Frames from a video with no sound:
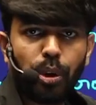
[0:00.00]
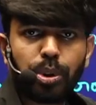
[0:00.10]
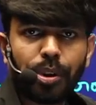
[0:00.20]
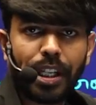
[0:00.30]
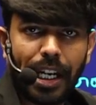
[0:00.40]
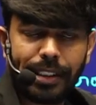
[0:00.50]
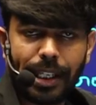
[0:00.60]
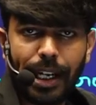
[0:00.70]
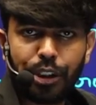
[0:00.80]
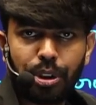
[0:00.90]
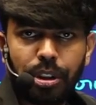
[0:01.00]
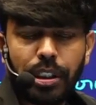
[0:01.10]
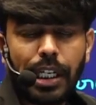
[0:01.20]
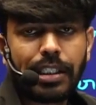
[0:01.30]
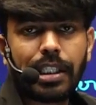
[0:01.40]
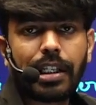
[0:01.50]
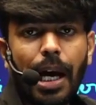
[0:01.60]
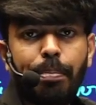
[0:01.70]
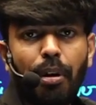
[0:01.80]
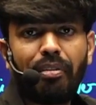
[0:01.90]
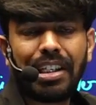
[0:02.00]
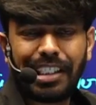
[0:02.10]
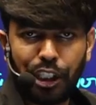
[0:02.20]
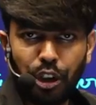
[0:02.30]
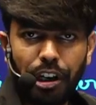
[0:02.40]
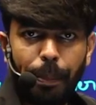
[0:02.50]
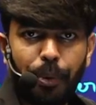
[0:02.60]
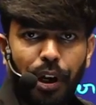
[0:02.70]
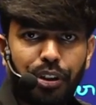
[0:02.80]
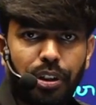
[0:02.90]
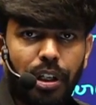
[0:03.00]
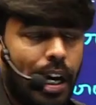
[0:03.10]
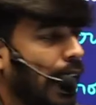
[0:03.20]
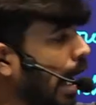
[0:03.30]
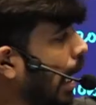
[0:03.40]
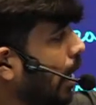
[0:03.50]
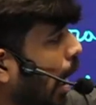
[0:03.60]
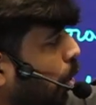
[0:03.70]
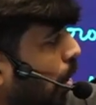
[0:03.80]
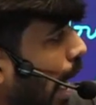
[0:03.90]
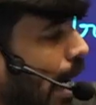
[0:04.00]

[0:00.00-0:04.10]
through the regeneration, that's a type of asexual reproduction, and also they are